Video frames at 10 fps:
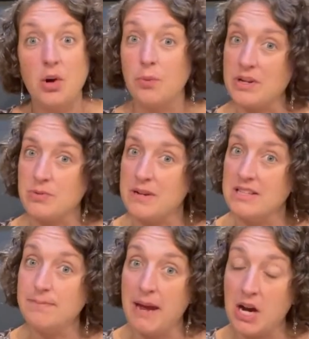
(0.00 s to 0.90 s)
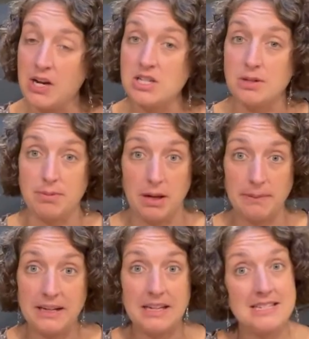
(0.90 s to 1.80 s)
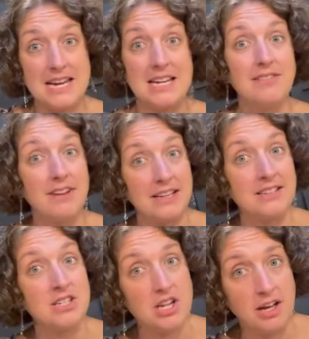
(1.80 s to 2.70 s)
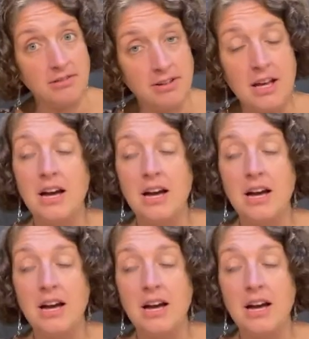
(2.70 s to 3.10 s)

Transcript: which we as parents are probably going to take advantage of.